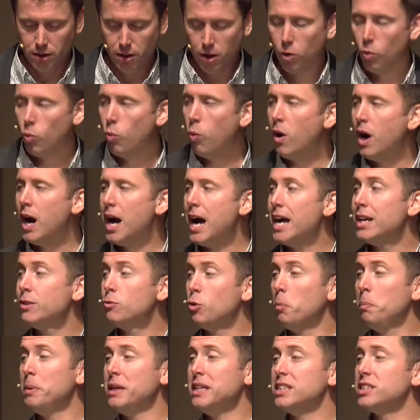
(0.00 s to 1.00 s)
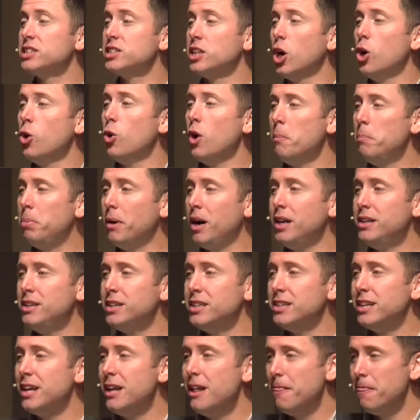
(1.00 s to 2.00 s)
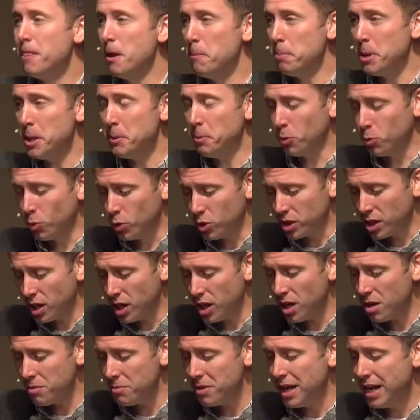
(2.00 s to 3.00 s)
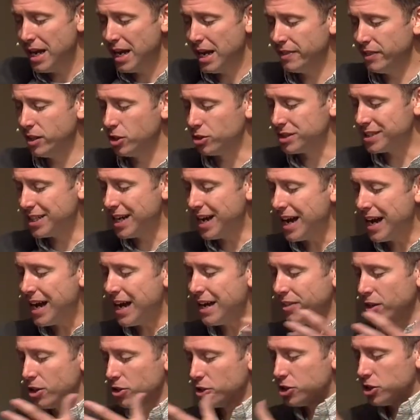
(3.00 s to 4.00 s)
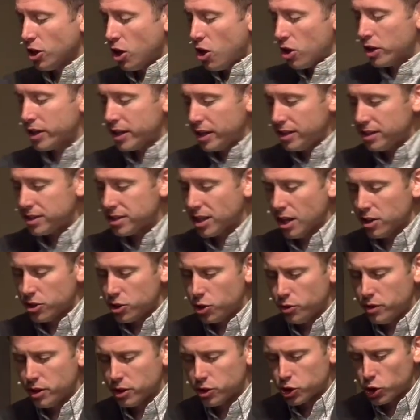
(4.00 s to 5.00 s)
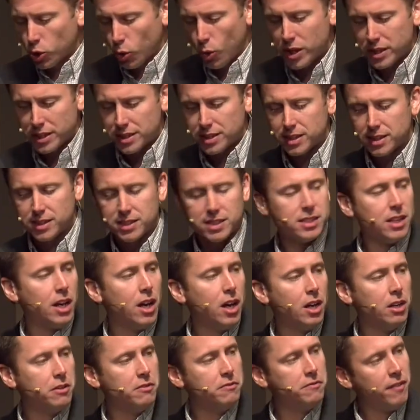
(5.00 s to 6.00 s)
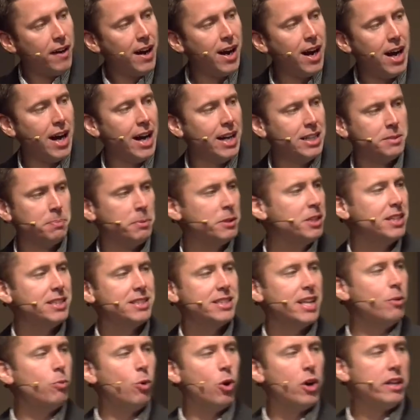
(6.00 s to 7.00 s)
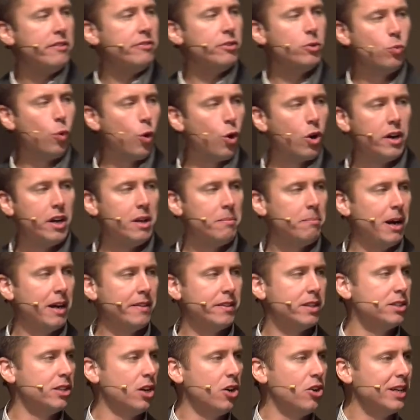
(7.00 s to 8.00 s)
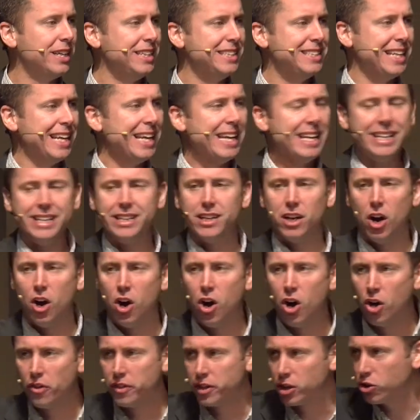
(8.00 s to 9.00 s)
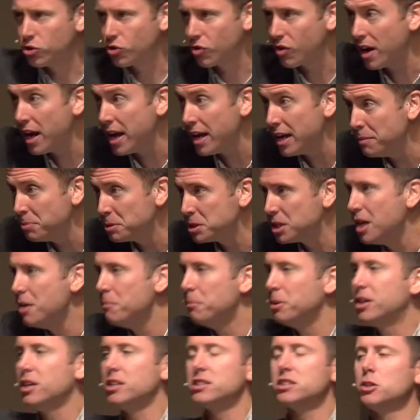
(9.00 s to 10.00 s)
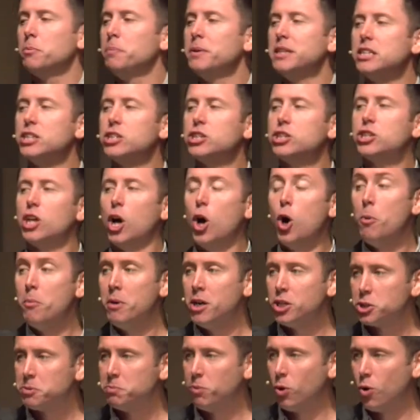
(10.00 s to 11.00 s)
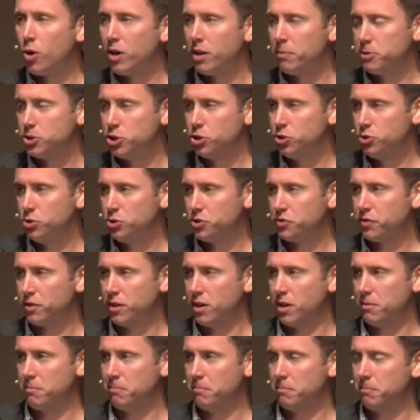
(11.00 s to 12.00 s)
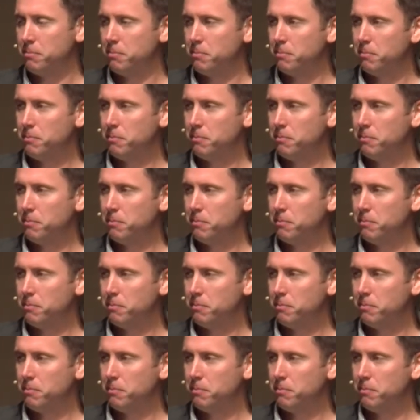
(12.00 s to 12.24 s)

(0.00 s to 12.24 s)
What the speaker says: Wine will be so abundant that people will come and they'll tie their donkeys to the choicest of vines because they won't even worry about the donkeys eating all the grapes because there'll be so much more to choose from.